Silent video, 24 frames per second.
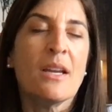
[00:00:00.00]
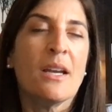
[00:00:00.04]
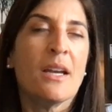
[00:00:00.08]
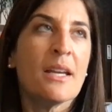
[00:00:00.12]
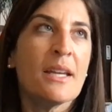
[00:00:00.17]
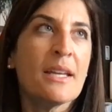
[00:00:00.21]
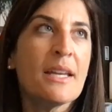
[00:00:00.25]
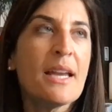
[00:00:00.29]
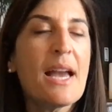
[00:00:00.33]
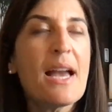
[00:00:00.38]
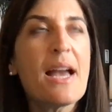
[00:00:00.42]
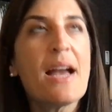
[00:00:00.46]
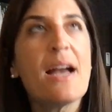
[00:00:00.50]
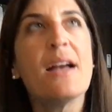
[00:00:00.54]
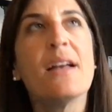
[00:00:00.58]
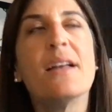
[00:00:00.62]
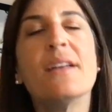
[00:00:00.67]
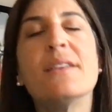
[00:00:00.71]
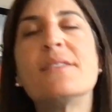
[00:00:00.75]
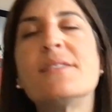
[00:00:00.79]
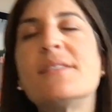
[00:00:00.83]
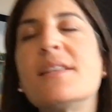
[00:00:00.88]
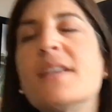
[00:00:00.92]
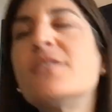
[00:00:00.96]

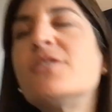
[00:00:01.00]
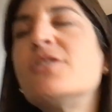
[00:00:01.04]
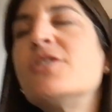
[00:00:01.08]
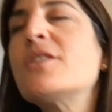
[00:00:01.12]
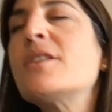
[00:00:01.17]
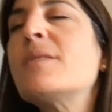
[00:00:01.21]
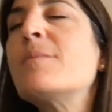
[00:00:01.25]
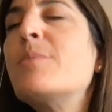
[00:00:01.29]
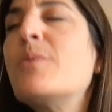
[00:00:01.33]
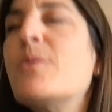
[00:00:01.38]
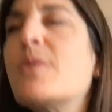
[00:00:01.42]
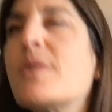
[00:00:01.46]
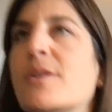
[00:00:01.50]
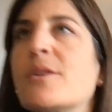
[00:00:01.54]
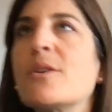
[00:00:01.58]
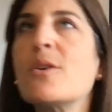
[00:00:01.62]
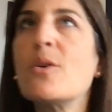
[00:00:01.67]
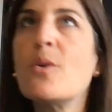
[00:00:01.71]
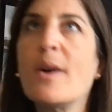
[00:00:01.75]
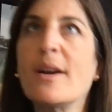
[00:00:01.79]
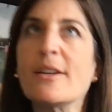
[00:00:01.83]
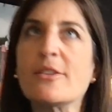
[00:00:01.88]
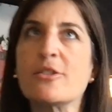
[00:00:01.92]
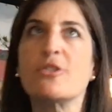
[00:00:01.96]
Yeah, such an important
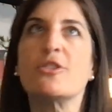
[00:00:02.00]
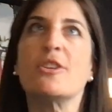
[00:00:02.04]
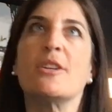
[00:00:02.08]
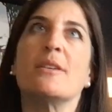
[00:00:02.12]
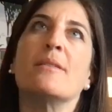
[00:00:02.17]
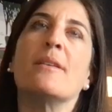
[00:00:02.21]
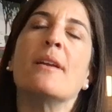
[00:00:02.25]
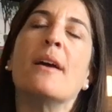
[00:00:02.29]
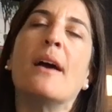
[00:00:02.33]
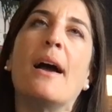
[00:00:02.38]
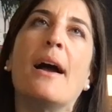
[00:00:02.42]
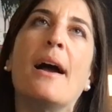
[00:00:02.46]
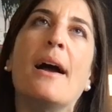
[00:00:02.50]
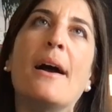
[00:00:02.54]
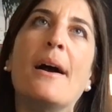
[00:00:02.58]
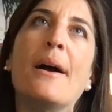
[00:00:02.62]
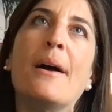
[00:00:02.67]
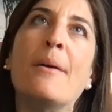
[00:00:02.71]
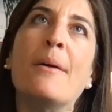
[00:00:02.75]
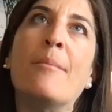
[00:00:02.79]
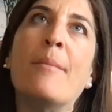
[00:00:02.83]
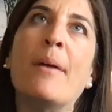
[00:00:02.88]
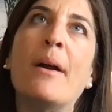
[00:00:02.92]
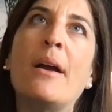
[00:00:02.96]
question.
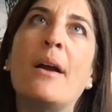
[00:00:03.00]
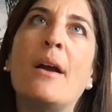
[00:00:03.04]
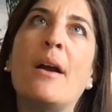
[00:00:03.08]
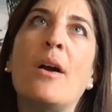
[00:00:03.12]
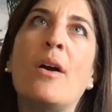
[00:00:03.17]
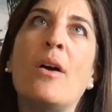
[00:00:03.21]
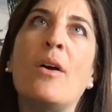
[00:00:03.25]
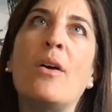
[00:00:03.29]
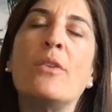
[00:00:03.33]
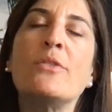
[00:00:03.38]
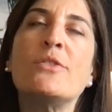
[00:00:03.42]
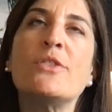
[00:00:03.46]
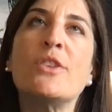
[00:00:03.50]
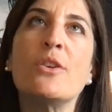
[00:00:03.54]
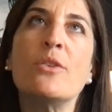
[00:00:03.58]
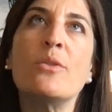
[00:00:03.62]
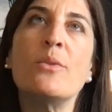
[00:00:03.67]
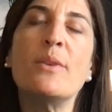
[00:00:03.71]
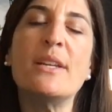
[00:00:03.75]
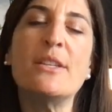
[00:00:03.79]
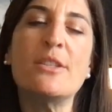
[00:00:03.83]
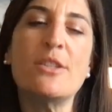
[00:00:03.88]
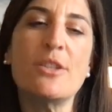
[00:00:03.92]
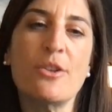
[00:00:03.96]
So
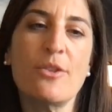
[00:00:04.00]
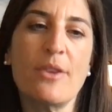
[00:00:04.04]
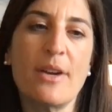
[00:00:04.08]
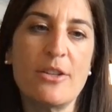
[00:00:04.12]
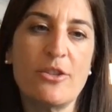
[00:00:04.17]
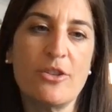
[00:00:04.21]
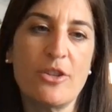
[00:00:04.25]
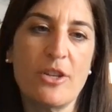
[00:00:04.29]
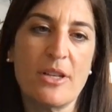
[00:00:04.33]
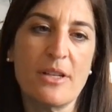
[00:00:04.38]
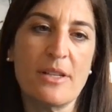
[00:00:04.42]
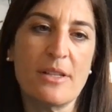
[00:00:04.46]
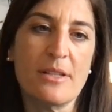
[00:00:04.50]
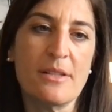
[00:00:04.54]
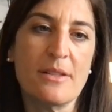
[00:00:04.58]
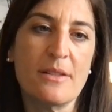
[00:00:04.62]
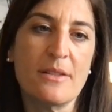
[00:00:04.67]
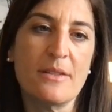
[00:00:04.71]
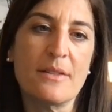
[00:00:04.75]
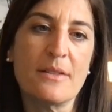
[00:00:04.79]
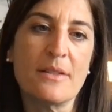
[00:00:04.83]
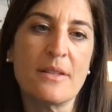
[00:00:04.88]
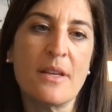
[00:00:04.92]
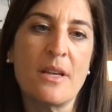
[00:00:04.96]

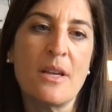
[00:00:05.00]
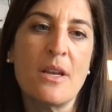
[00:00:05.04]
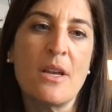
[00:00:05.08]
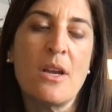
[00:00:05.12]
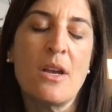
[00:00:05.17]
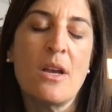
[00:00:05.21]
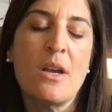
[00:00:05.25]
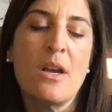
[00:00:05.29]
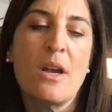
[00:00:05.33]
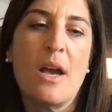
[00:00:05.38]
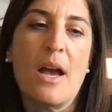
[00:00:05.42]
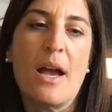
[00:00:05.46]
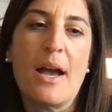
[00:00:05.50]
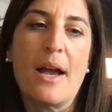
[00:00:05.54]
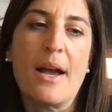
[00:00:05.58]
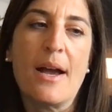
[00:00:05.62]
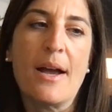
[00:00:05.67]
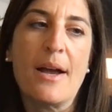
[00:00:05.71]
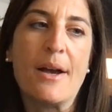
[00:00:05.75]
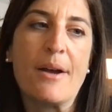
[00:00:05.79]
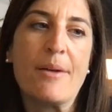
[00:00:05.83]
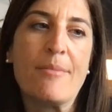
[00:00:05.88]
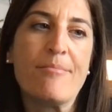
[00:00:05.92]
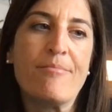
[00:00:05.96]
integrations,
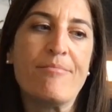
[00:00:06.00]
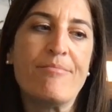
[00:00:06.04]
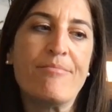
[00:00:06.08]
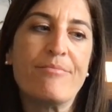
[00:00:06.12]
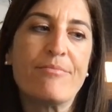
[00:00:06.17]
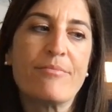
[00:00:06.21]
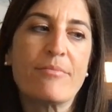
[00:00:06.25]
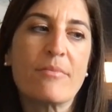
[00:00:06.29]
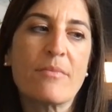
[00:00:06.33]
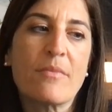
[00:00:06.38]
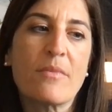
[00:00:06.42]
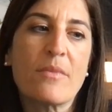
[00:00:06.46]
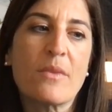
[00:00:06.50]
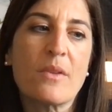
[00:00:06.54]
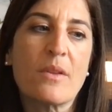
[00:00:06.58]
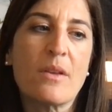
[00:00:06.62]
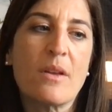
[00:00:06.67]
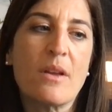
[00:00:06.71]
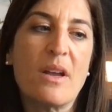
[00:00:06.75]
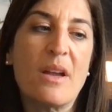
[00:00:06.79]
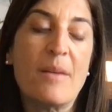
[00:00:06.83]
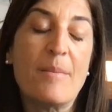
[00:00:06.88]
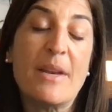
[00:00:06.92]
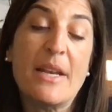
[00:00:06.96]
um,
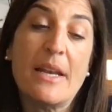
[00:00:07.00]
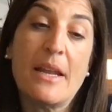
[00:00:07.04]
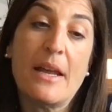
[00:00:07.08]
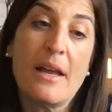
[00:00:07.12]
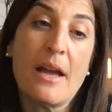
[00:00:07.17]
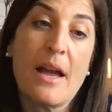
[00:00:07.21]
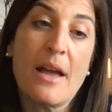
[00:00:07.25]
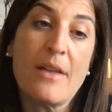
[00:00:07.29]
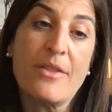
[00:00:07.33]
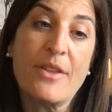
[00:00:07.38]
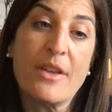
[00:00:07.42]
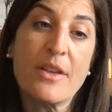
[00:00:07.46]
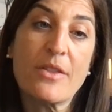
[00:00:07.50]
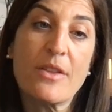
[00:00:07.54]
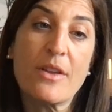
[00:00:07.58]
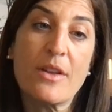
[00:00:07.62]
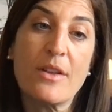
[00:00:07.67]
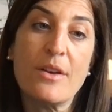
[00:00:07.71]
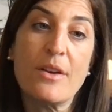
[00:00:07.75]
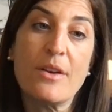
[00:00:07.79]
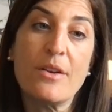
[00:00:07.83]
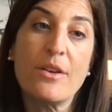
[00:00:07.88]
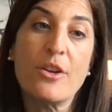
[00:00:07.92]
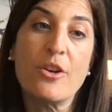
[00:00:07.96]
I mean, I think
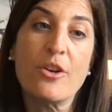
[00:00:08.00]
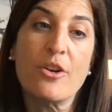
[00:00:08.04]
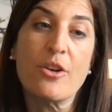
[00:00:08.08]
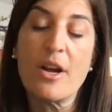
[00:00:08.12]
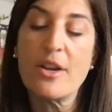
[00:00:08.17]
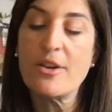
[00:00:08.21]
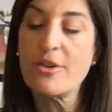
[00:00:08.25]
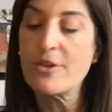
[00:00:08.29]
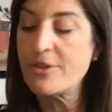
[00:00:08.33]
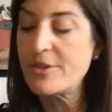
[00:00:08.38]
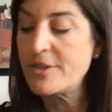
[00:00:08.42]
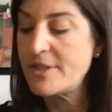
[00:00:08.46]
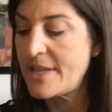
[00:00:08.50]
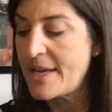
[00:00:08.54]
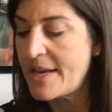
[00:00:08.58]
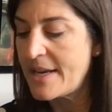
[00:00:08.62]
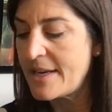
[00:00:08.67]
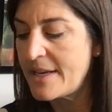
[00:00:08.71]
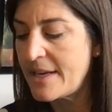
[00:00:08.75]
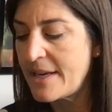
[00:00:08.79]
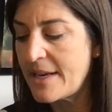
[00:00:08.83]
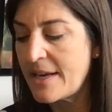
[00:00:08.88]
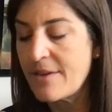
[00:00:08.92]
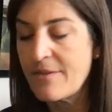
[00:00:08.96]
that your
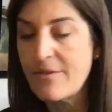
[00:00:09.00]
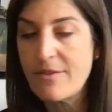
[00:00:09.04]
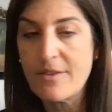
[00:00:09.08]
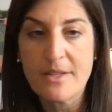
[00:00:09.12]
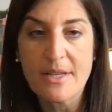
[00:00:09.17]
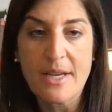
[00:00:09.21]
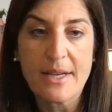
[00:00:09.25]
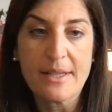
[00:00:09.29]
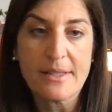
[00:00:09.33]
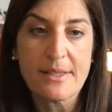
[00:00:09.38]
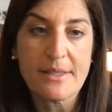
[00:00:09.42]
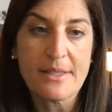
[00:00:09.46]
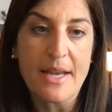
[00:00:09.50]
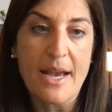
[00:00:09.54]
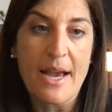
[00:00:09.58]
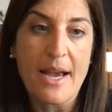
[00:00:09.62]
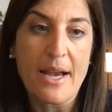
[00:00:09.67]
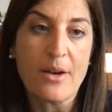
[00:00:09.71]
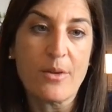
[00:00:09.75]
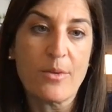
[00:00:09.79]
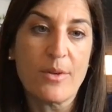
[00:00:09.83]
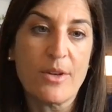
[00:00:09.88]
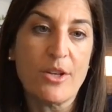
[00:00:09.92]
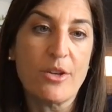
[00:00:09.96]
understanding of the tech
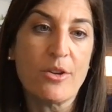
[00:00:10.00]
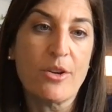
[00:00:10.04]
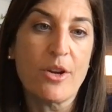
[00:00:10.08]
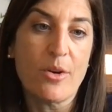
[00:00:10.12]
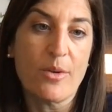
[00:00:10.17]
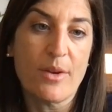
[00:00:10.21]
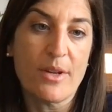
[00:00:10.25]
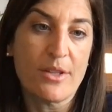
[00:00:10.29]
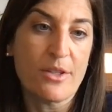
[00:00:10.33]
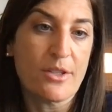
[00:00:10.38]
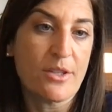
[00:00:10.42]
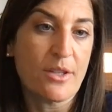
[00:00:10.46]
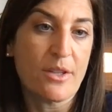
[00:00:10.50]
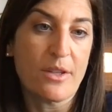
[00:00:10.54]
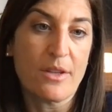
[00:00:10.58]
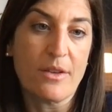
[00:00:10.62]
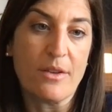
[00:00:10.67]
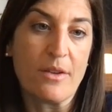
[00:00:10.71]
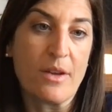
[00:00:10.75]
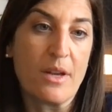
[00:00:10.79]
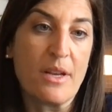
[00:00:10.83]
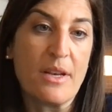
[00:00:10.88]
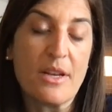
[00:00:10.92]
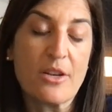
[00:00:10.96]
stack when you go into
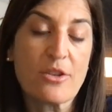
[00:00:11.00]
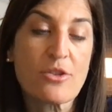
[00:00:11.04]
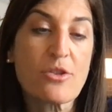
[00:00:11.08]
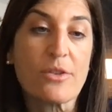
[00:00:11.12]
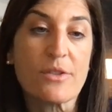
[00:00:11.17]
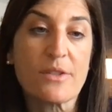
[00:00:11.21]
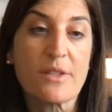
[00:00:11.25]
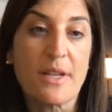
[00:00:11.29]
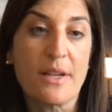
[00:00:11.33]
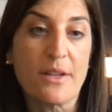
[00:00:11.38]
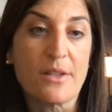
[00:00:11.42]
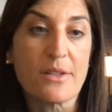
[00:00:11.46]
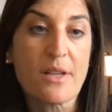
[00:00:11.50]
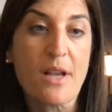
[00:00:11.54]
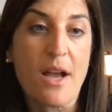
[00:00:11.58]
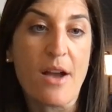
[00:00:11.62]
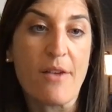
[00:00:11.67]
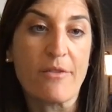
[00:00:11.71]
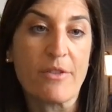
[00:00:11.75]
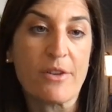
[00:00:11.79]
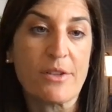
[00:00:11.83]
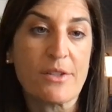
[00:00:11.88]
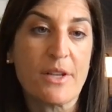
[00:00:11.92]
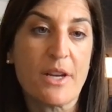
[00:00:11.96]
the initial sales
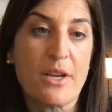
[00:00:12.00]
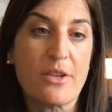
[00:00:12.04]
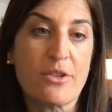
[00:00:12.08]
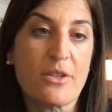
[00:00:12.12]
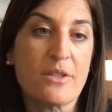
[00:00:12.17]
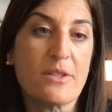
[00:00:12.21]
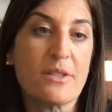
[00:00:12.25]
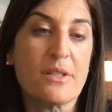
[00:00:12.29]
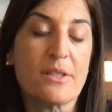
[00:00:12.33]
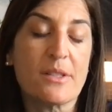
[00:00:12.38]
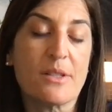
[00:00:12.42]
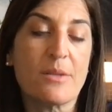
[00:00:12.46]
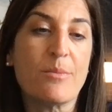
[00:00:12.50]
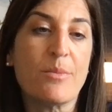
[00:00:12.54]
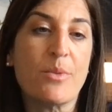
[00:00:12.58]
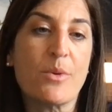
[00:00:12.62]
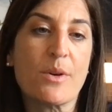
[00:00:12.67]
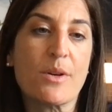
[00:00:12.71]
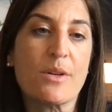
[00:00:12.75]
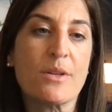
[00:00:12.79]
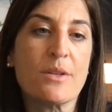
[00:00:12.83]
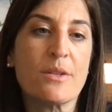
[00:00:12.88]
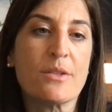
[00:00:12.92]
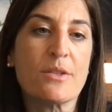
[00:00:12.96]
conversations is
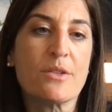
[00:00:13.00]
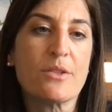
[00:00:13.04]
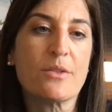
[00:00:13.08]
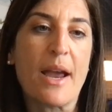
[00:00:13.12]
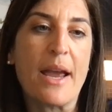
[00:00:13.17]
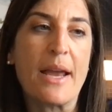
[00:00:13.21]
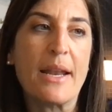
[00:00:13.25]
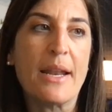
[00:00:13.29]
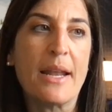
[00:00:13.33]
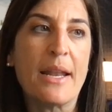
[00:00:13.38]
important, right?